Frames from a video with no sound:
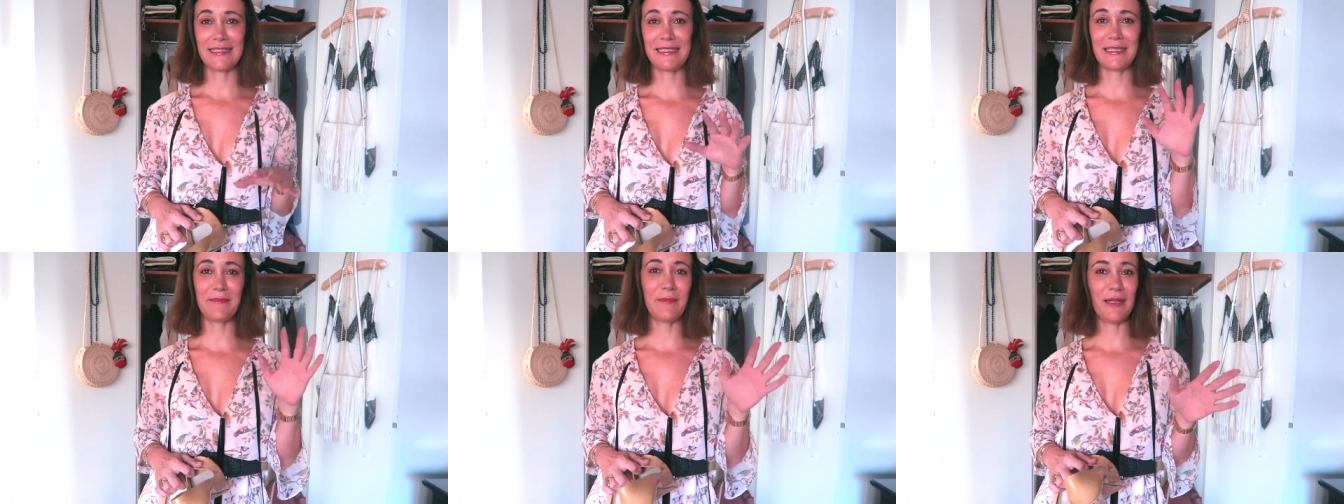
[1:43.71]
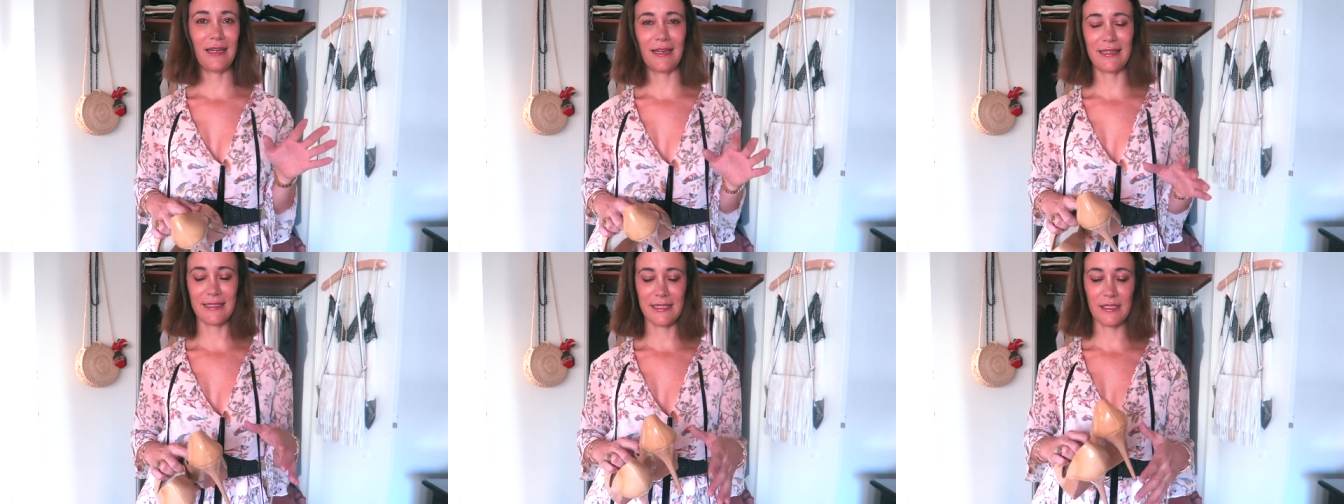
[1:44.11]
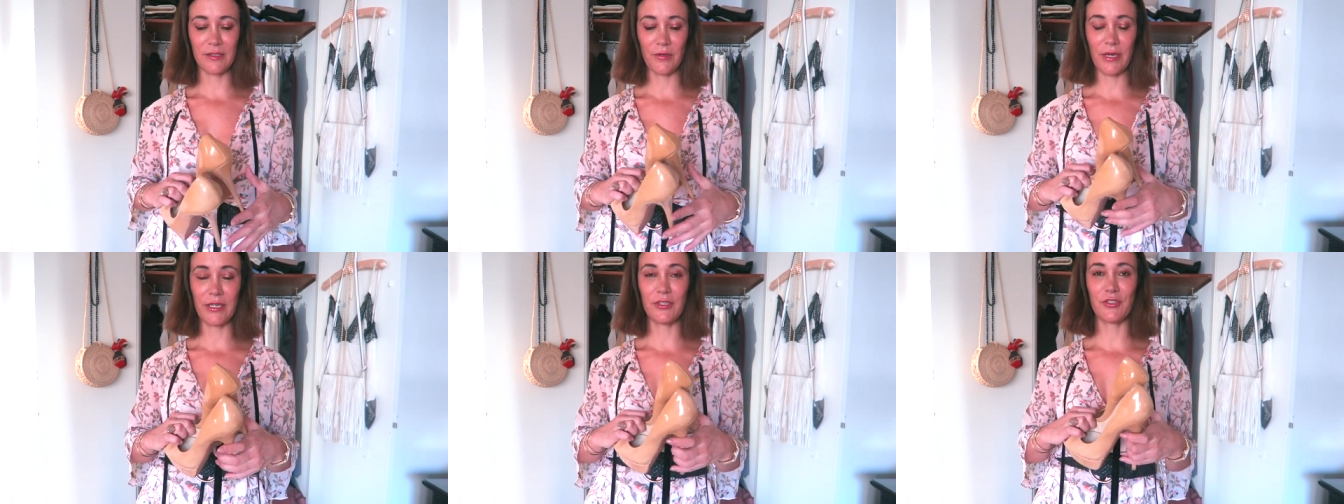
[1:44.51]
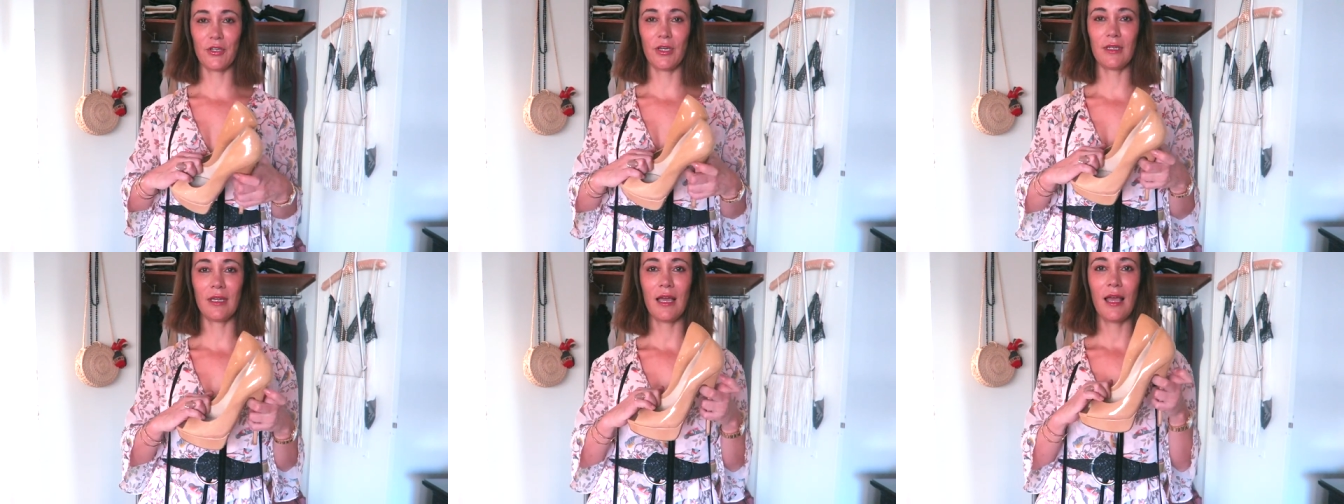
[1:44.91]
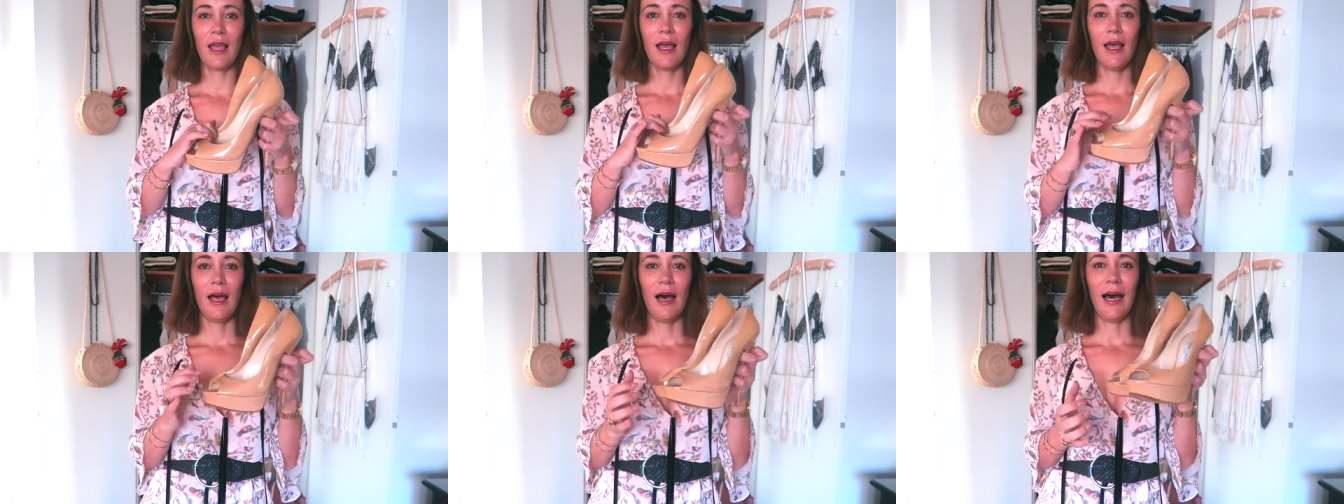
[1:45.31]
similar situation
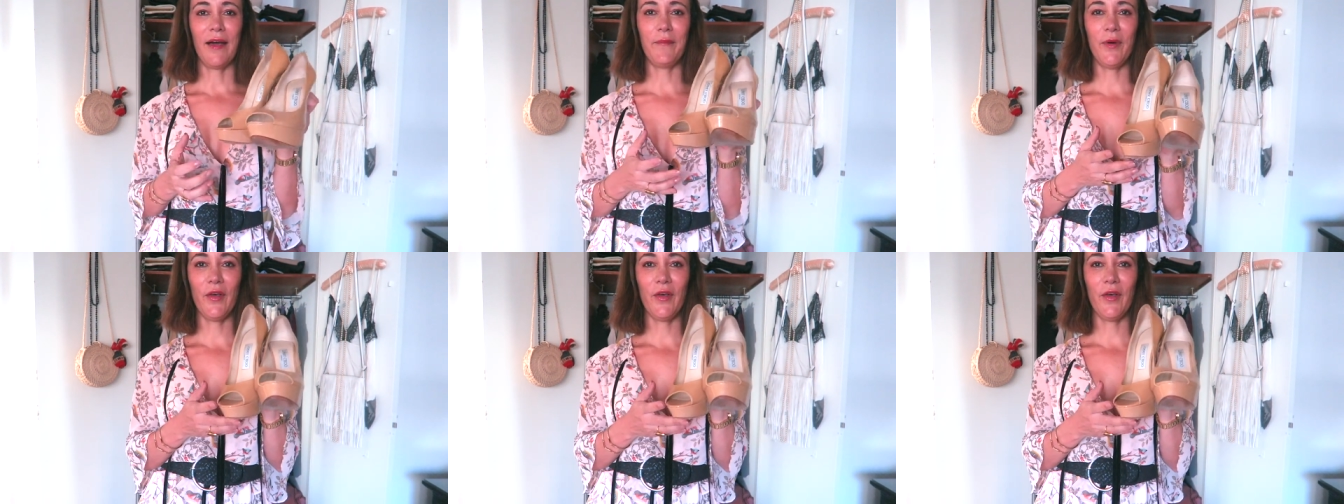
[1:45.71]
I